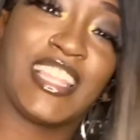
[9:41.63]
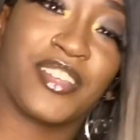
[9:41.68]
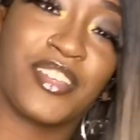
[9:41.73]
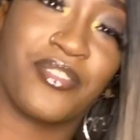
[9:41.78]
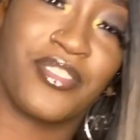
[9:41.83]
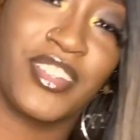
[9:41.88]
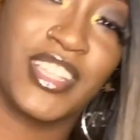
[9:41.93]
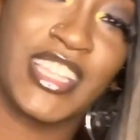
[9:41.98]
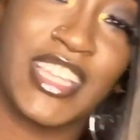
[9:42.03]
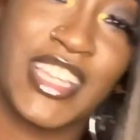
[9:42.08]

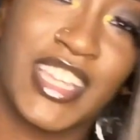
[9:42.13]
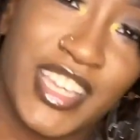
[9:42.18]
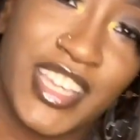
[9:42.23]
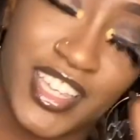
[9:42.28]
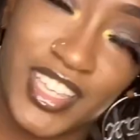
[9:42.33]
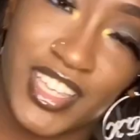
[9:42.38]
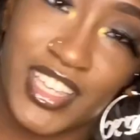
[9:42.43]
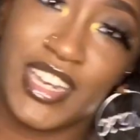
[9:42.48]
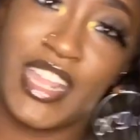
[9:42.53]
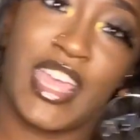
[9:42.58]
really
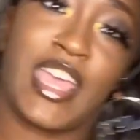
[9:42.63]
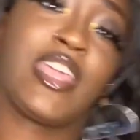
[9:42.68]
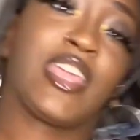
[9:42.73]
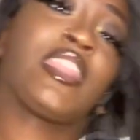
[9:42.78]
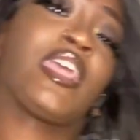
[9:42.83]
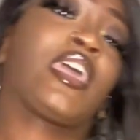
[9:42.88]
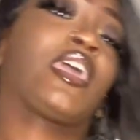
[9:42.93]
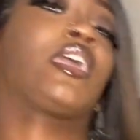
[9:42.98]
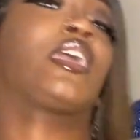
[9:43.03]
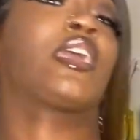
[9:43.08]
good, and
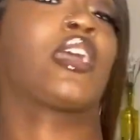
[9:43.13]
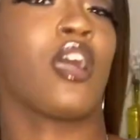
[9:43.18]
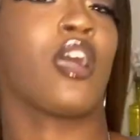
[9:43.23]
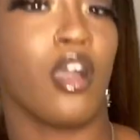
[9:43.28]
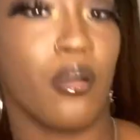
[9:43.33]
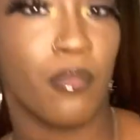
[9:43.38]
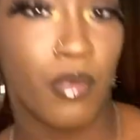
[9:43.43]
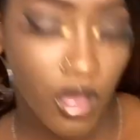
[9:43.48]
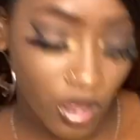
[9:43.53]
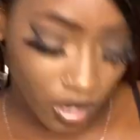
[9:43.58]
they
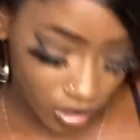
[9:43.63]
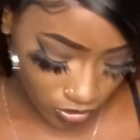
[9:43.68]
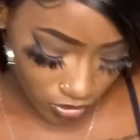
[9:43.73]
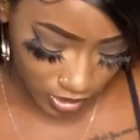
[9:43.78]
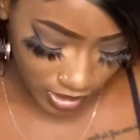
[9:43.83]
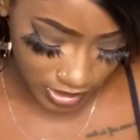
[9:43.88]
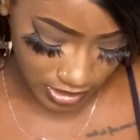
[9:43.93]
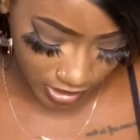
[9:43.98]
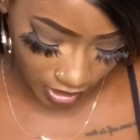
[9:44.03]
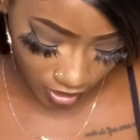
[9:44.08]
come all the
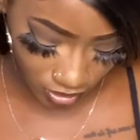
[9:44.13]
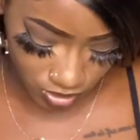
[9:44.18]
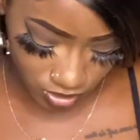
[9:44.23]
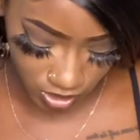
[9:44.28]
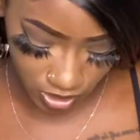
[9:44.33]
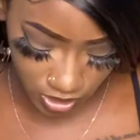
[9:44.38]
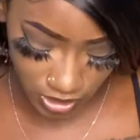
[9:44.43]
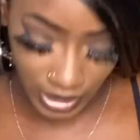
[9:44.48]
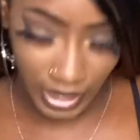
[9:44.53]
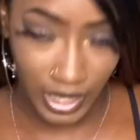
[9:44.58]
way down
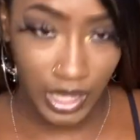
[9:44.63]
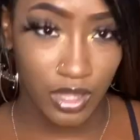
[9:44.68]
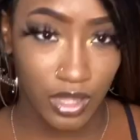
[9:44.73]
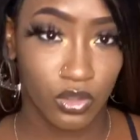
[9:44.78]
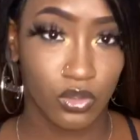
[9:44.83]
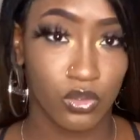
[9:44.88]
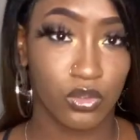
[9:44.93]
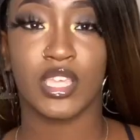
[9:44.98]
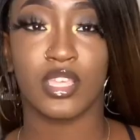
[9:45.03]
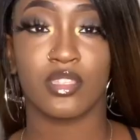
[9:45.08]
to the
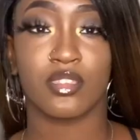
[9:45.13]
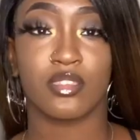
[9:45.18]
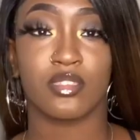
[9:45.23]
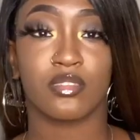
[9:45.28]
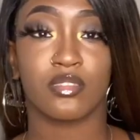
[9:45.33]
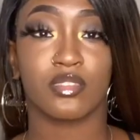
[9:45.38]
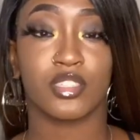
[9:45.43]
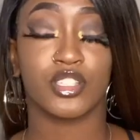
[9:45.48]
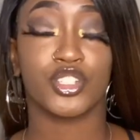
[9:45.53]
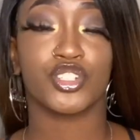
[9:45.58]
ankle.
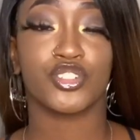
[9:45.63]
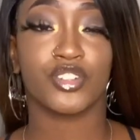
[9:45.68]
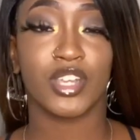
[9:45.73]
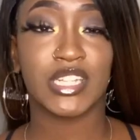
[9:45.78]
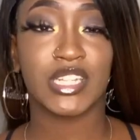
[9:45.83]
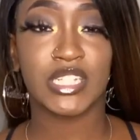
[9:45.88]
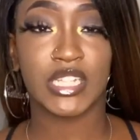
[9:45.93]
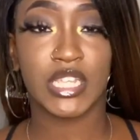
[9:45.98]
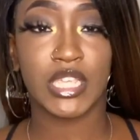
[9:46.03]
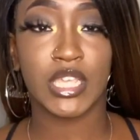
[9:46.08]
The
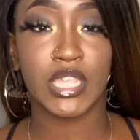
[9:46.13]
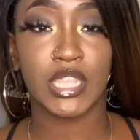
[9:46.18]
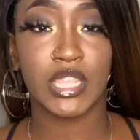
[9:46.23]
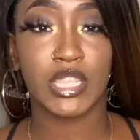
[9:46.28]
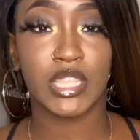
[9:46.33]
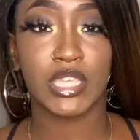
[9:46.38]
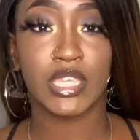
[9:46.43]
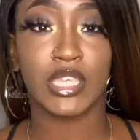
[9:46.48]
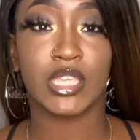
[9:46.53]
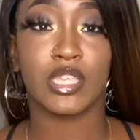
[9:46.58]
stretch and
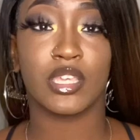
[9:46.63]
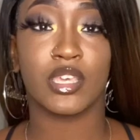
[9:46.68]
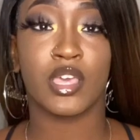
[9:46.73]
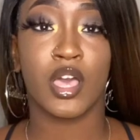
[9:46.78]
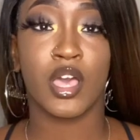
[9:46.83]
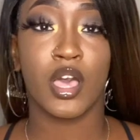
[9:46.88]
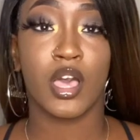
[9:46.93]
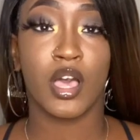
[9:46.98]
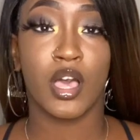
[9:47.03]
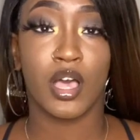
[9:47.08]
the
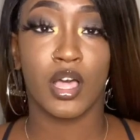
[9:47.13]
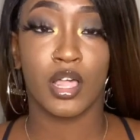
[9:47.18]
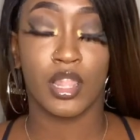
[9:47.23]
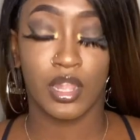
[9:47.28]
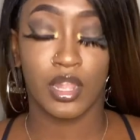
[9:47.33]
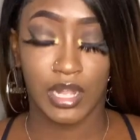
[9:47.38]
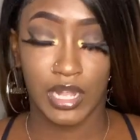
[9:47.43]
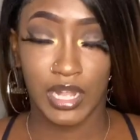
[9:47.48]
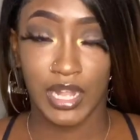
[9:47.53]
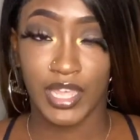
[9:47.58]

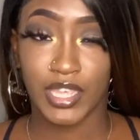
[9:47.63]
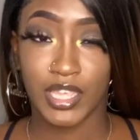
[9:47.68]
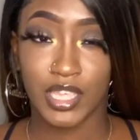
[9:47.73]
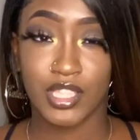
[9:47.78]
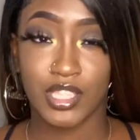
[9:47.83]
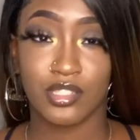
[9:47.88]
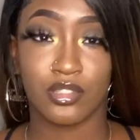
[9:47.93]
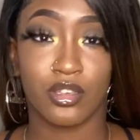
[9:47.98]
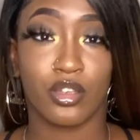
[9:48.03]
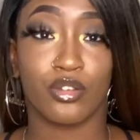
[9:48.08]

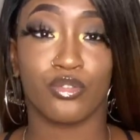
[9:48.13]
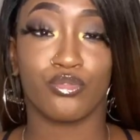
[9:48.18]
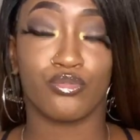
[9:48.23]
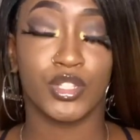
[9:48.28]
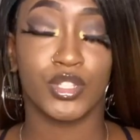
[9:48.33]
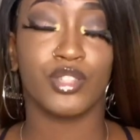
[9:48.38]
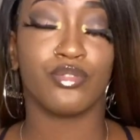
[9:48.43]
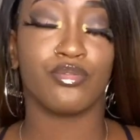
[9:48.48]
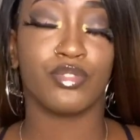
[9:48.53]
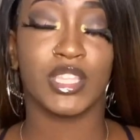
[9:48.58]
leggings are
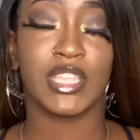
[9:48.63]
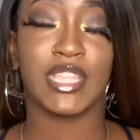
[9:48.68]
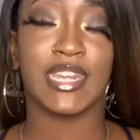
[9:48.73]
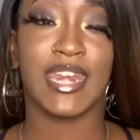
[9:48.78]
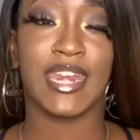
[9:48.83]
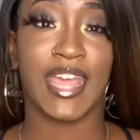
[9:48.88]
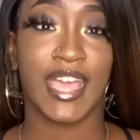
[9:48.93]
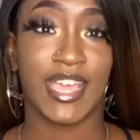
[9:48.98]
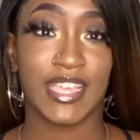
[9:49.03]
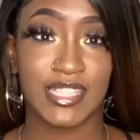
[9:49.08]
really, really
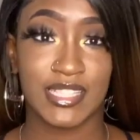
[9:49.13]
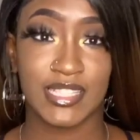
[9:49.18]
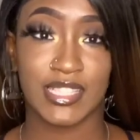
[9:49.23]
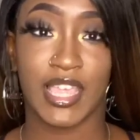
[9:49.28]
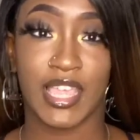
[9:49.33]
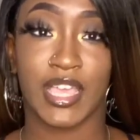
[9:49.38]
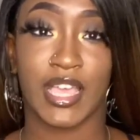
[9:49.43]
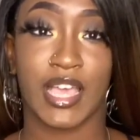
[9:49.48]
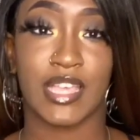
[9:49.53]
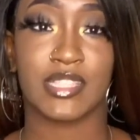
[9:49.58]
nice.
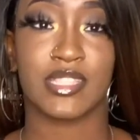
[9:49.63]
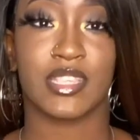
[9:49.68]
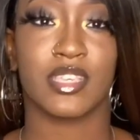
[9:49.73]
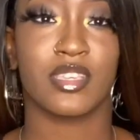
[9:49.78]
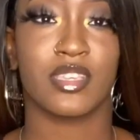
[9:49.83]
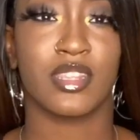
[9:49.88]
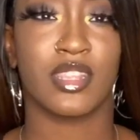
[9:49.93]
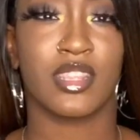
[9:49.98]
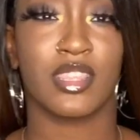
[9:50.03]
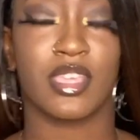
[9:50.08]
Like I
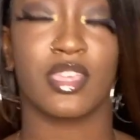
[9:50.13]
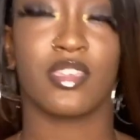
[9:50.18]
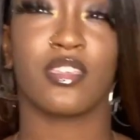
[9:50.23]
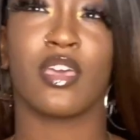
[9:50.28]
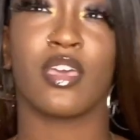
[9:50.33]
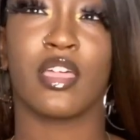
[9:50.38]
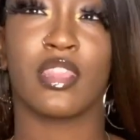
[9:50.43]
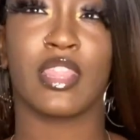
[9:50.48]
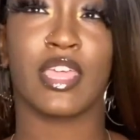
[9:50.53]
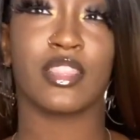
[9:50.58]
said,
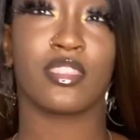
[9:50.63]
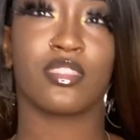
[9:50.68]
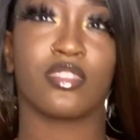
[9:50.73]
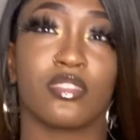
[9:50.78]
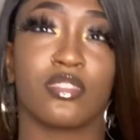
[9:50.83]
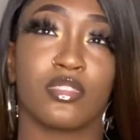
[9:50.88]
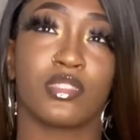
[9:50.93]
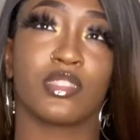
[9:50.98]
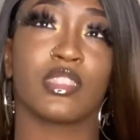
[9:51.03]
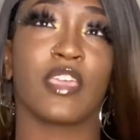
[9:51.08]

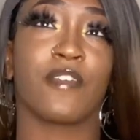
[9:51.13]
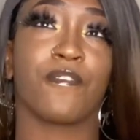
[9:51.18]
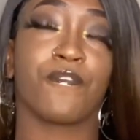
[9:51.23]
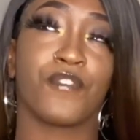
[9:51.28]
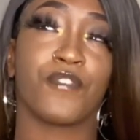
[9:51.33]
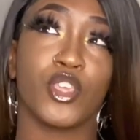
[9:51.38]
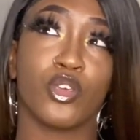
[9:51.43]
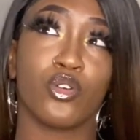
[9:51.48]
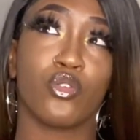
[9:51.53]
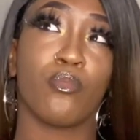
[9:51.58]
they
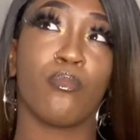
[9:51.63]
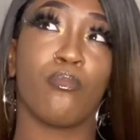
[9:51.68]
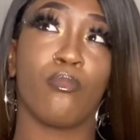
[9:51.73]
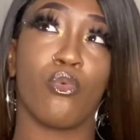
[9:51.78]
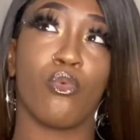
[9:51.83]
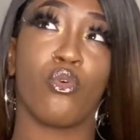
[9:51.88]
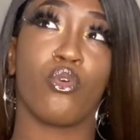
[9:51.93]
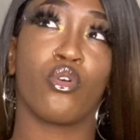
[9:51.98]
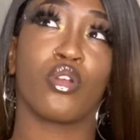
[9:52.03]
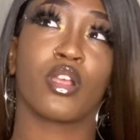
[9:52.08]
feel
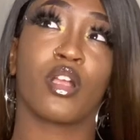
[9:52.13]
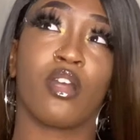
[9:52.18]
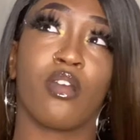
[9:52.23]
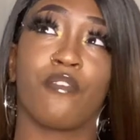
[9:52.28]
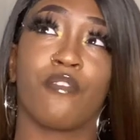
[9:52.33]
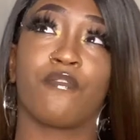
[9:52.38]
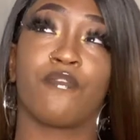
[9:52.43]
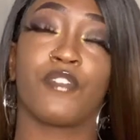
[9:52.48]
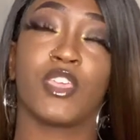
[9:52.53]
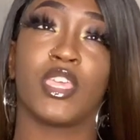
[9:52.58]
more
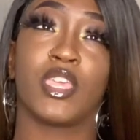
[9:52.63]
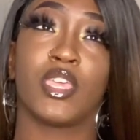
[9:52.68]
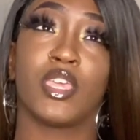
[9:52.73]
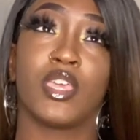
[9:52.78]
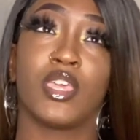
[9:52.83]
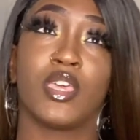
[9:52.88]
comfy